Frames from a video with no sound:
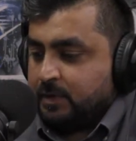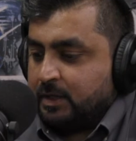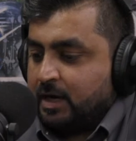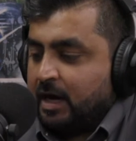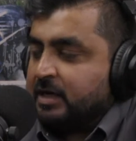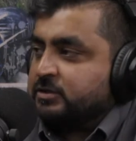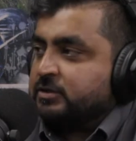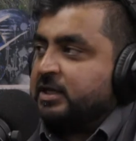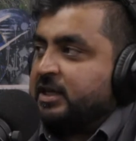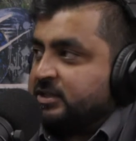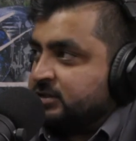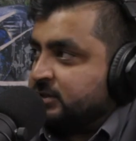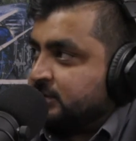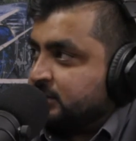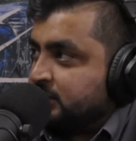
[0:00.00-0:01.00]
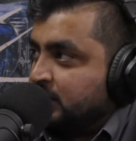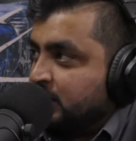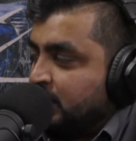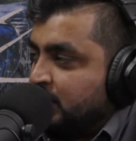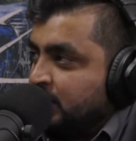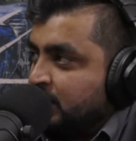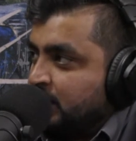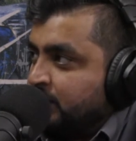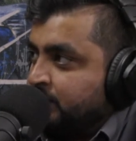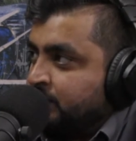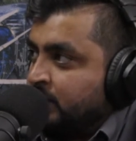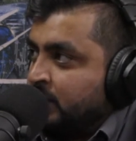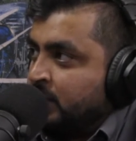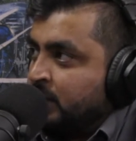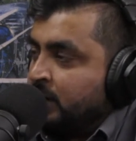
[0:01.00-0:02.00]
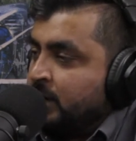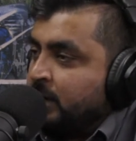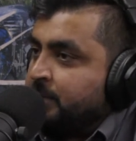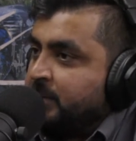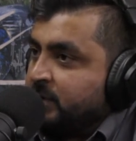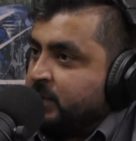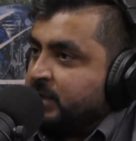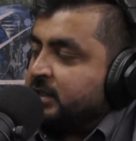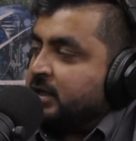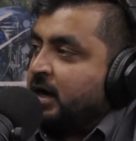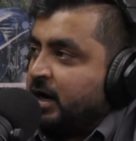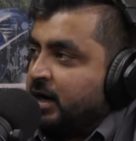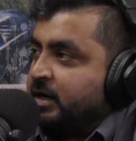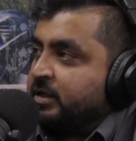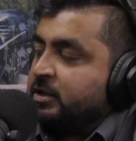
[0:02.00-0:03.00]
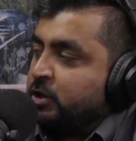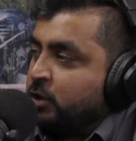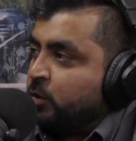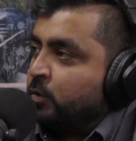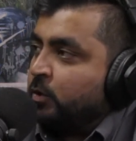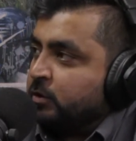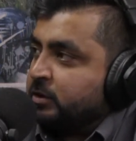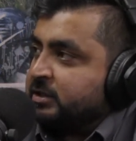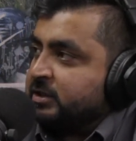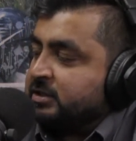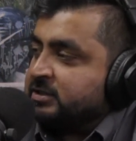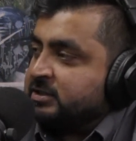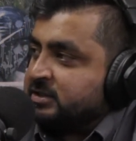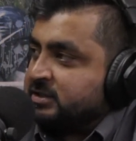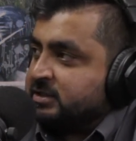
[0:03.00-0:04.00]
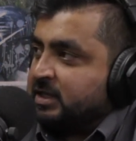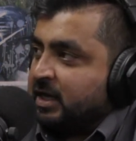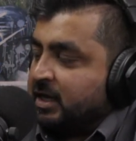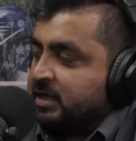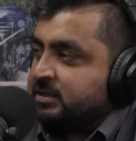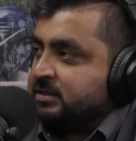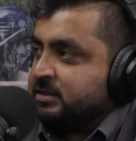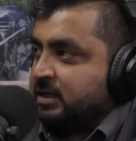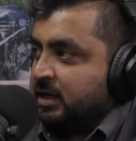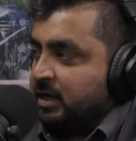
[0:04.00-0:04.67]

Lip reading: isolation between the high and the low voltage stays